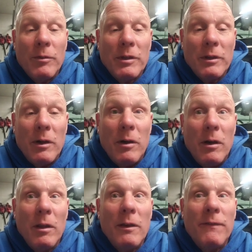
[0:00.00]
was
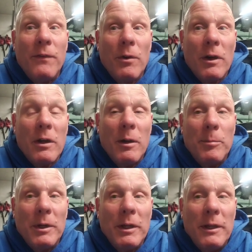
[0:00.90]
hauling for a
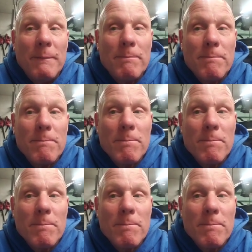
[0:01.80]
company,